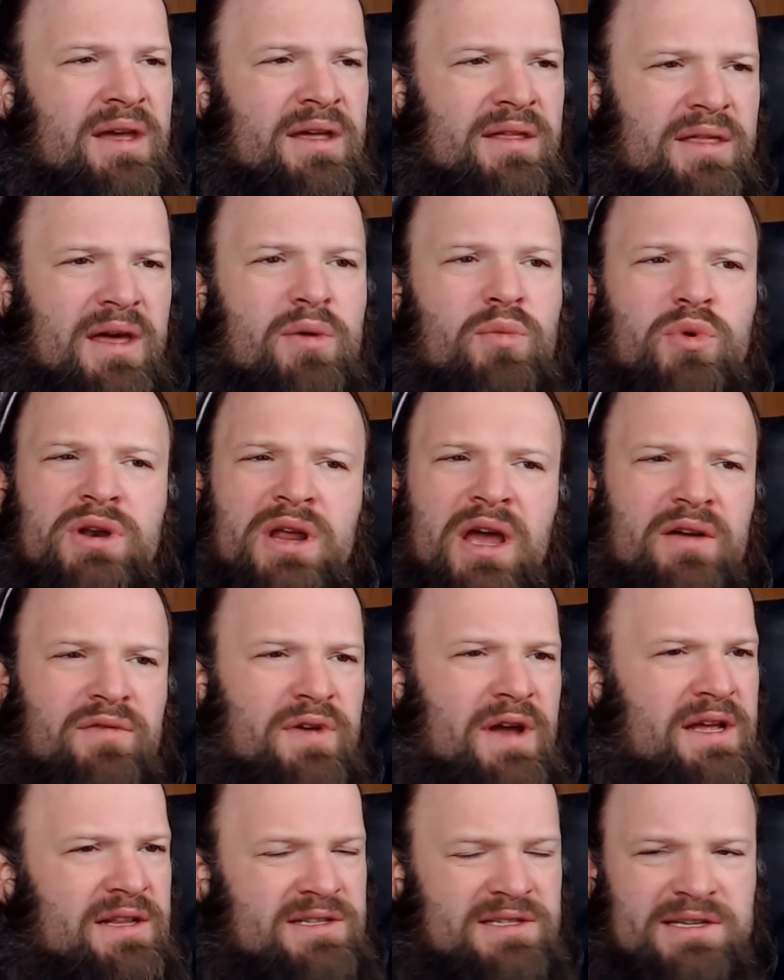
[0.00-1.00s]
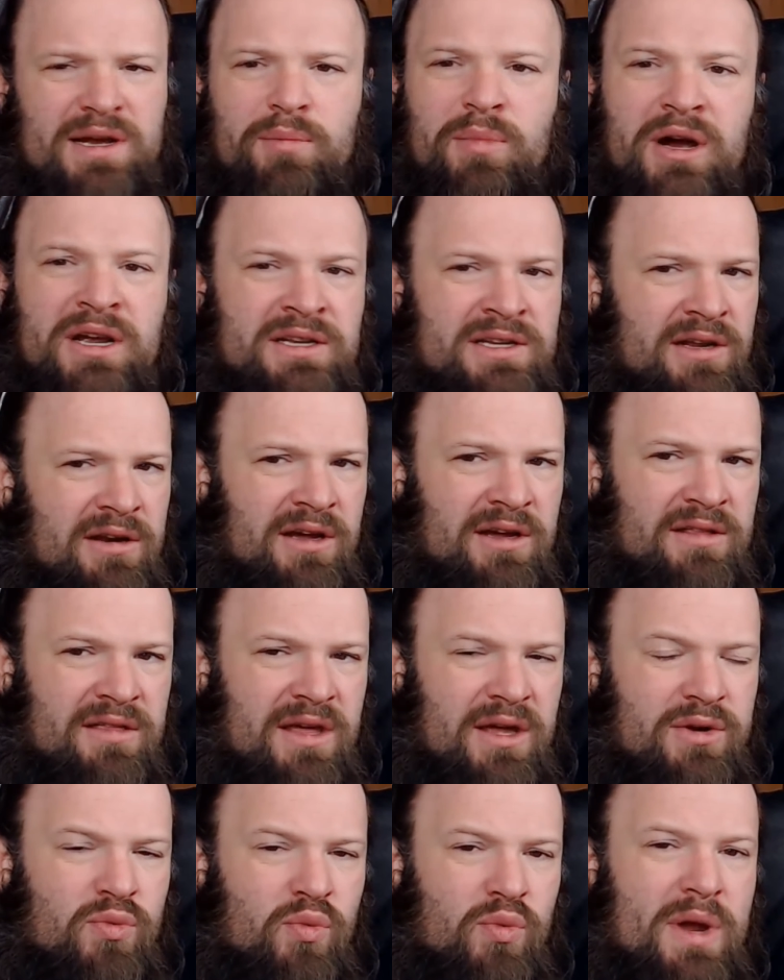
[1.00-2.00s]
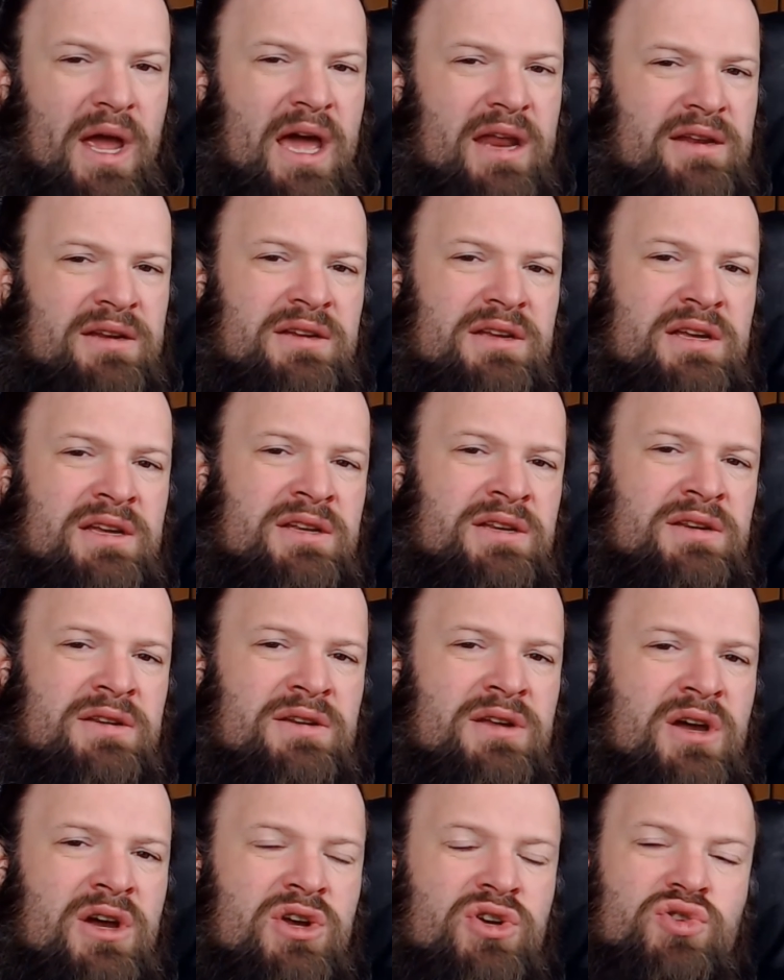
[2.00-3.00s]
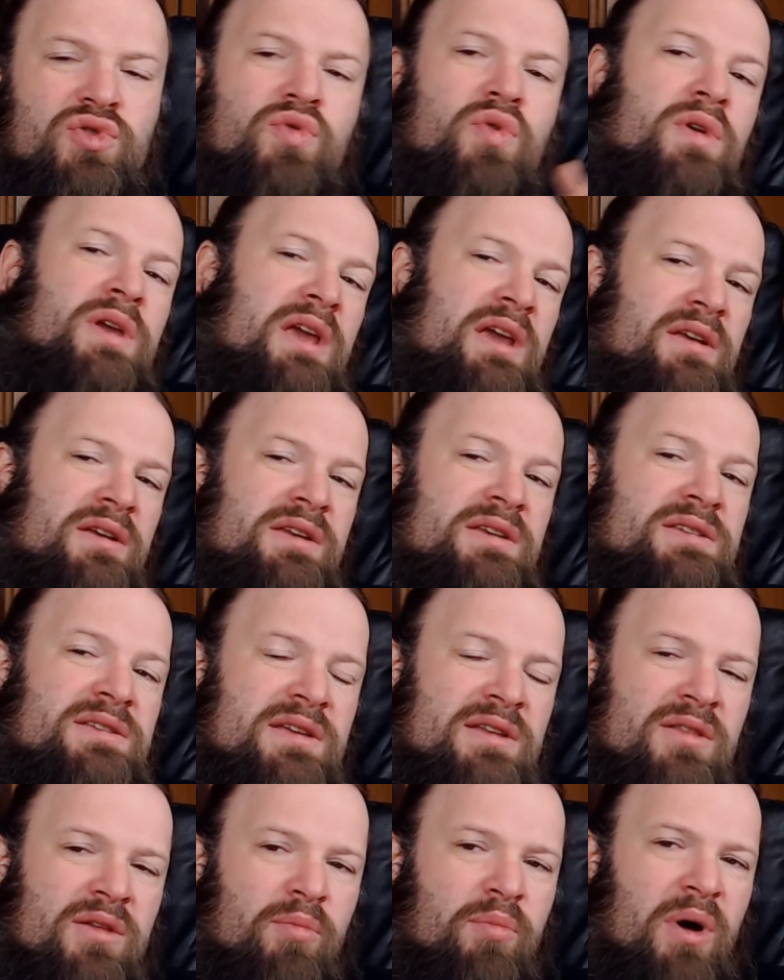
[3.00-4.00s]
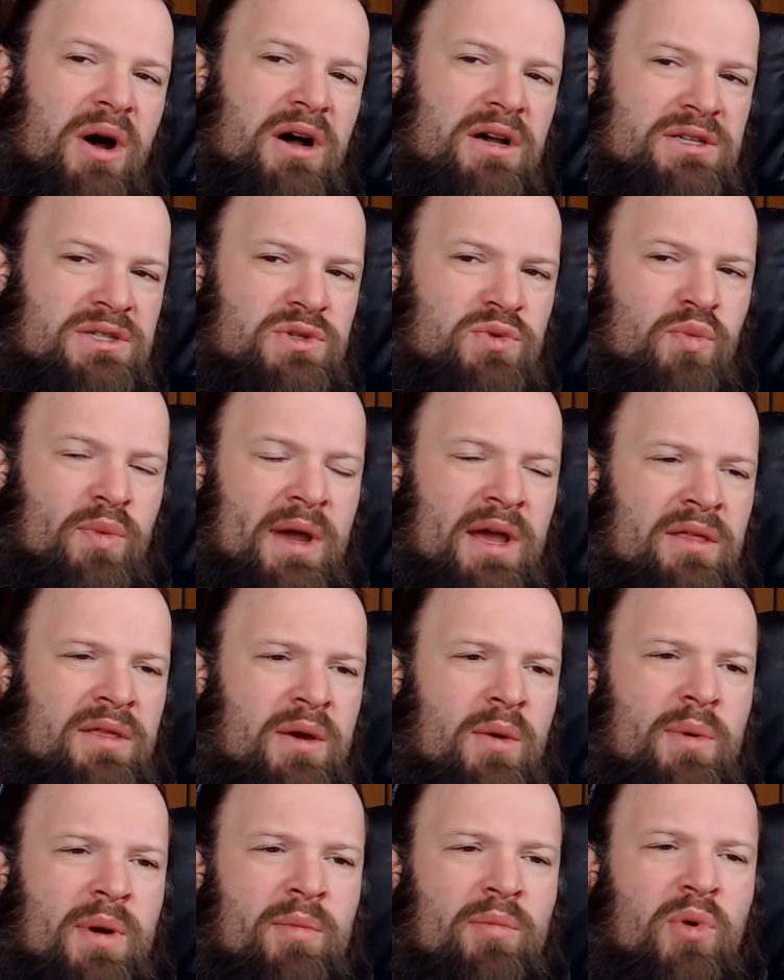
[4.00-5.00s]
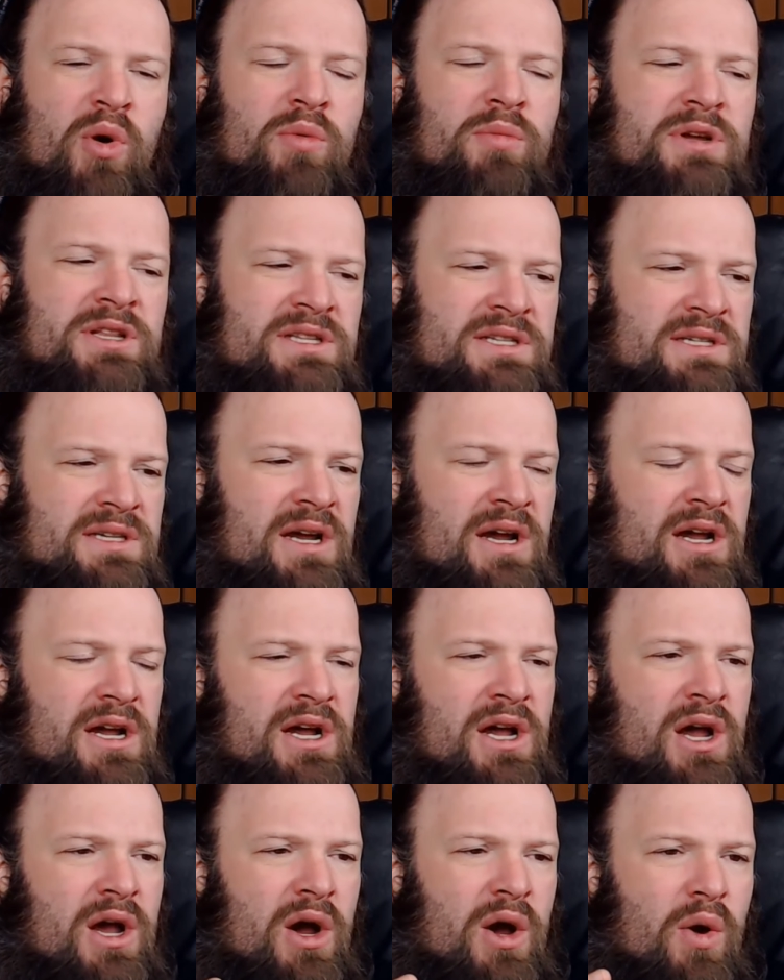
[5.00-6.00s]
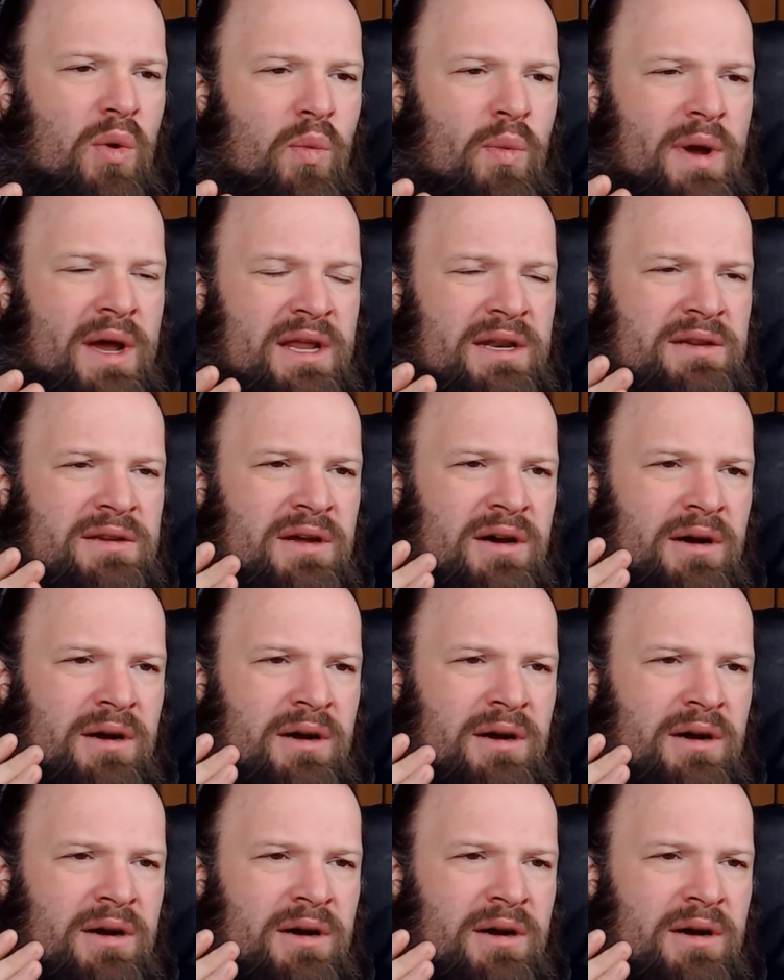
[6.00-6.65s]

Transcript: They would have had some idea like that. We had it in Shokugeki's in the past, where there were moments when